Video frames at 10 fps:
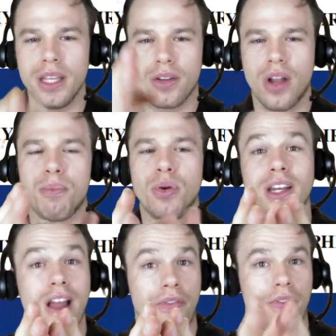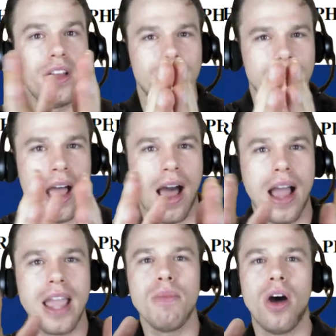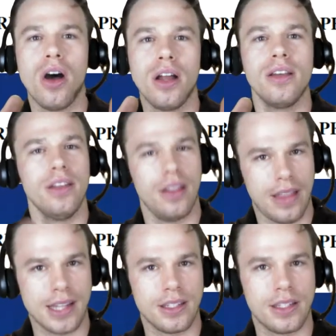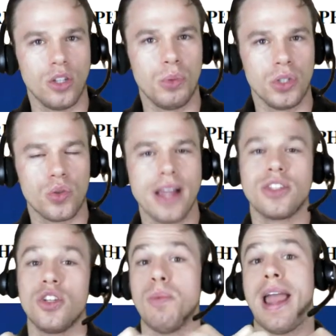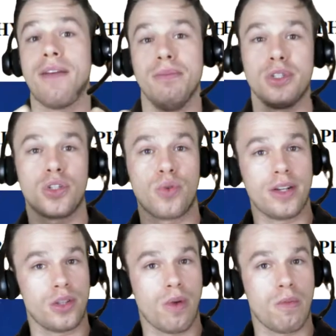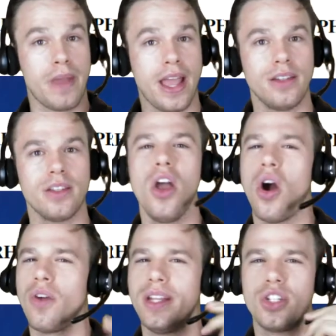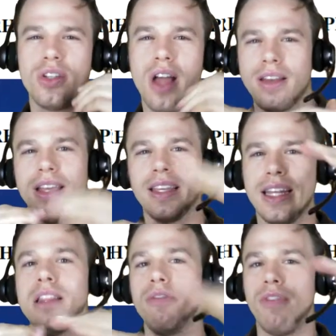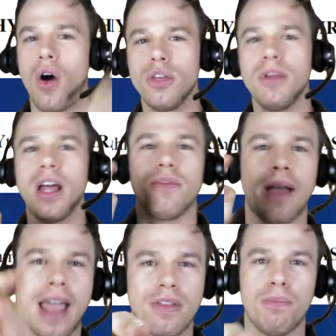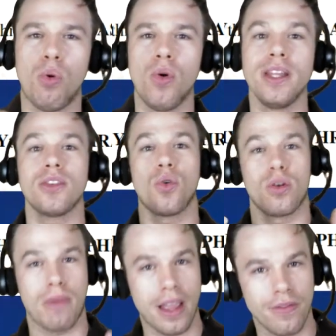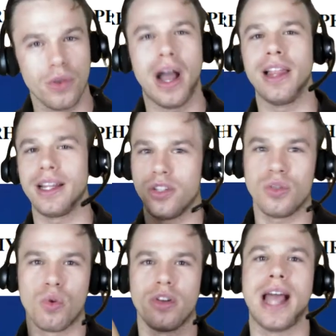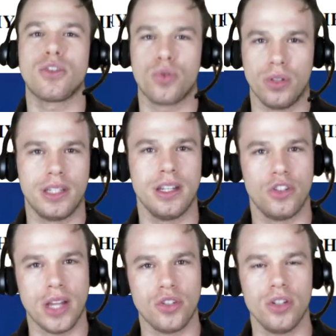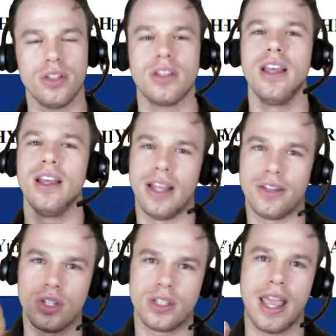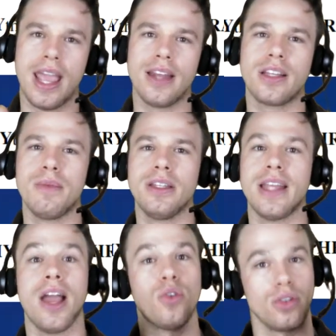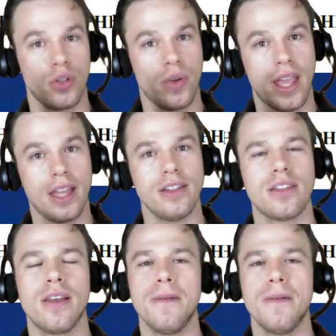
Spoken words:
They're not putting enough time on that syllable stress. You might have them stretch the rubber band. Are they just not getting the volume enough? You might have them point, or in my view, I like to use more naturalistic gestures, like just a hand coming down or two hands.